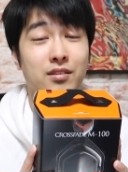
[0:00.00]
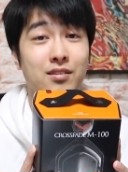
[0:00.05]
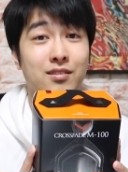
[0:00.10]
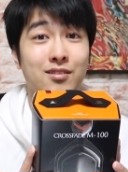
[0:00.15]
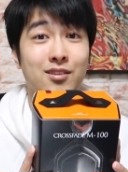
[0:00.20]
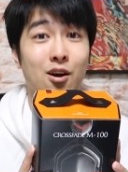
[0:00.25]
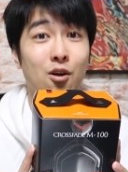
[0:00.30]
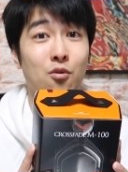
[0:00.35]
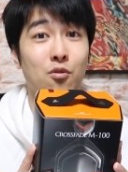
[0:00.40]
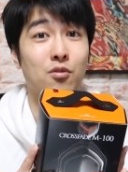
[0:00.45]

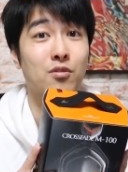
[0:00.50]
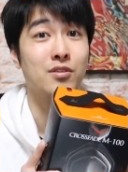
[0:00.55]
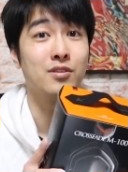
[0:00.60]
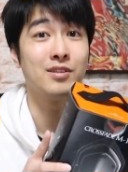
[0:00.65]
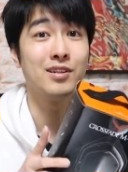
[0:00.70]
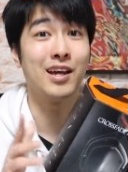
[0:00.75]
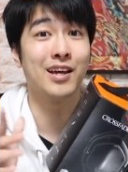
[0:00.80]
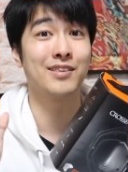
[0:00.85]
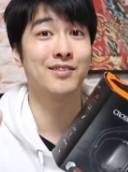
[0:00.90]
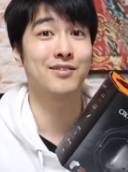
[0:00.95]
So
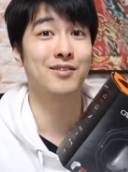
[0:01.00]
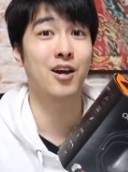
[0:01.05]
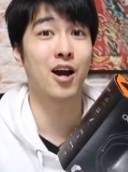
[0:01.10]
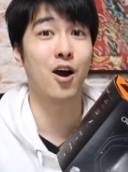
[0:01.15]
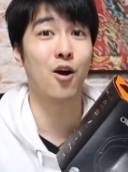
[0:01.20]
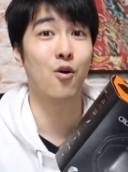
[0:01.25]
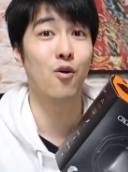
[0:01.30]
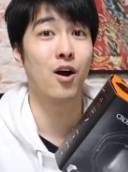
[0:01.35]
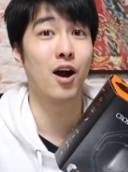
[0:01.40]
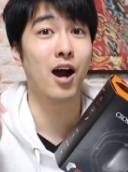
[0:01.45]
let's
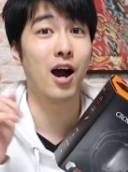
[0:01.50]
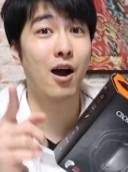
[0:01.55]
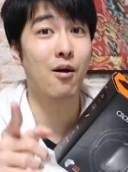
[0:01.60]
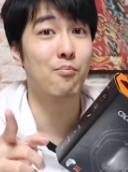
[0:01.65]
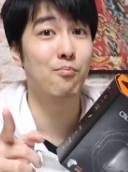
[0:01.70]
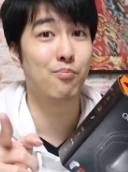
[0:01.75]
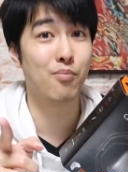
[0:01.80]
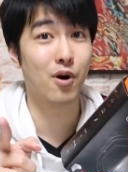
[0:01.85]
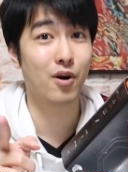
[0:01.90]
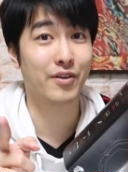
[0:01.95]
go
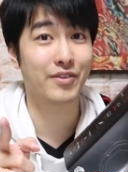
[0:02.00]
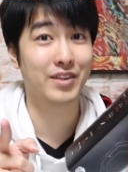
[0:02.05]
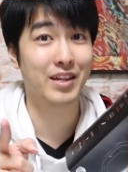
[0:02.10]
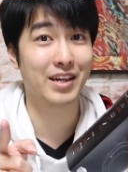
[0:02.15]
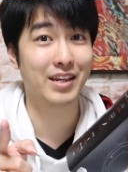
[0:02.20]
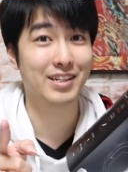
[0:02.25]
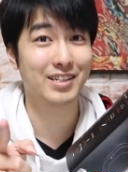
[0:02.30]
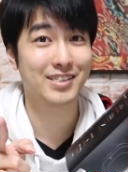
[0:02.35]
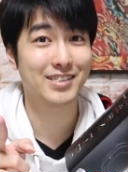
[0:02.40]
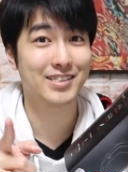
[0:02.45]

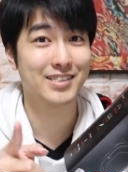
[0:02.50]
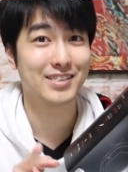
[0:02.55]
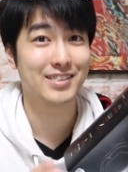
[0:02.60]
unboxing.